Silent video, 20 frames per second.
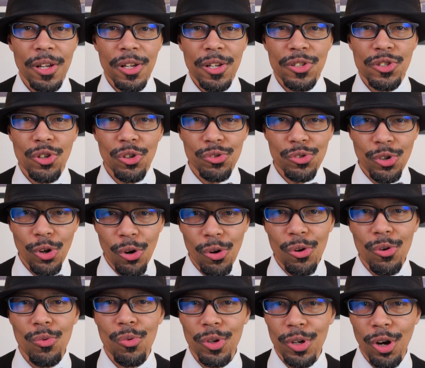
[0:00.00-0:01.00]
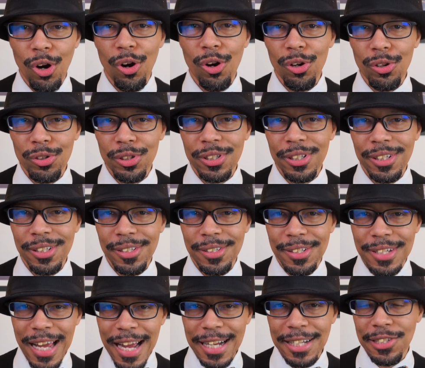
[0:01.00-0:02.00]
So total, with all the
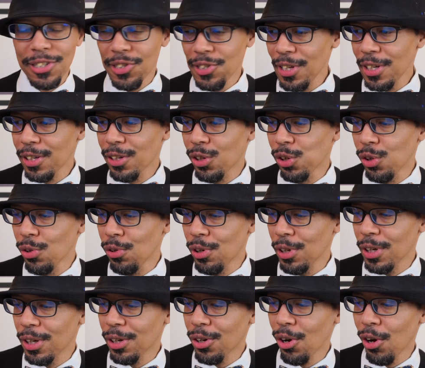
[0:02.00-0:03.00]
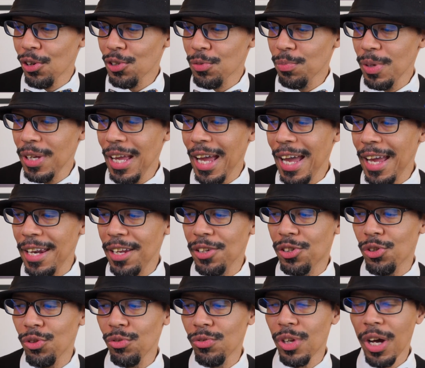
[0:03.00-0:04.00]
taxes included, it cost me
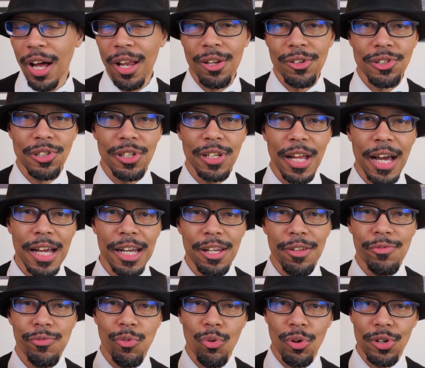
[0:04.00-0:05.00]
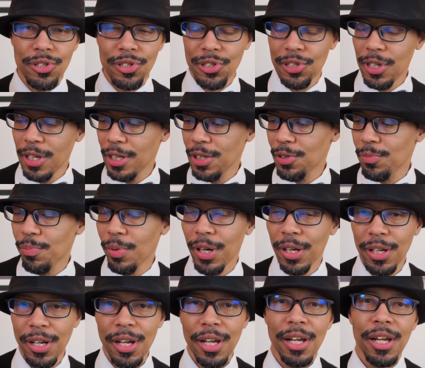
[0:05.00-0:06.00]
$82.94, but
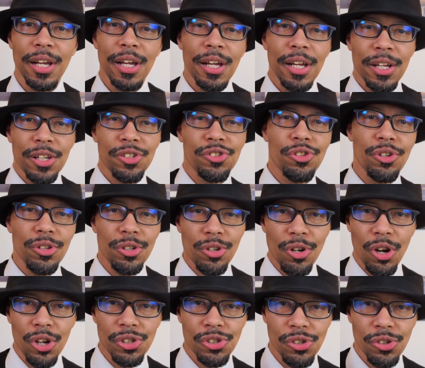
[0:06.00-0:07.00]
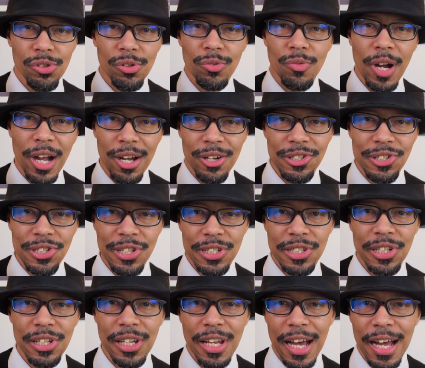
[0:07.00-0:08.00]
should cost you around
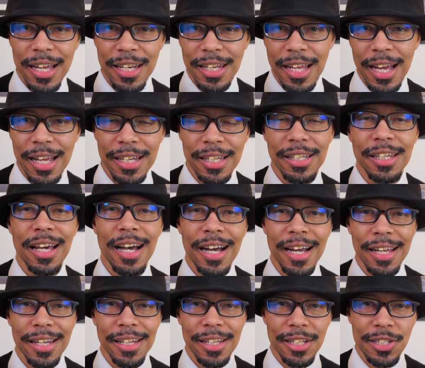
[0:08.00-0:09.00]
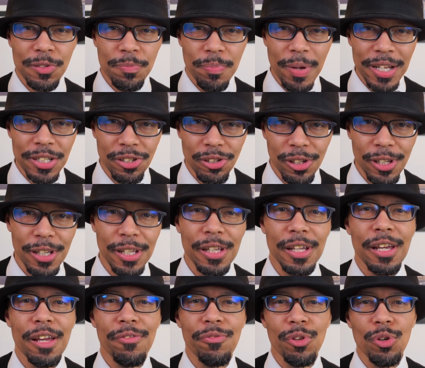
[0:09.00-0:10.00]
$69.99, especially
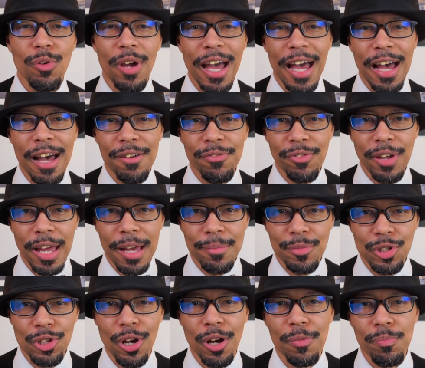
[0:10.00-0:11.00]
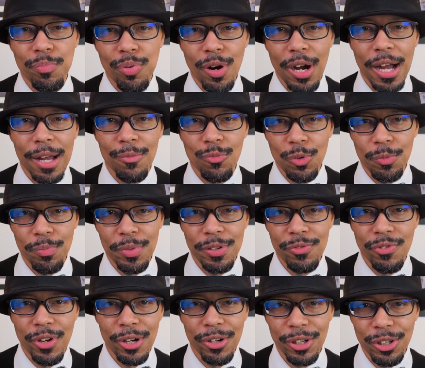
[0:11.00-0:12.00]
if you have Amazon Prime, would be
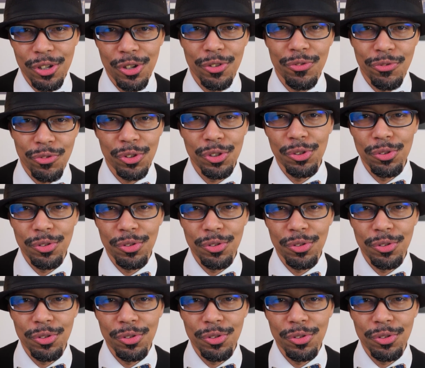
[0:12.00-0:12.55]
very good for you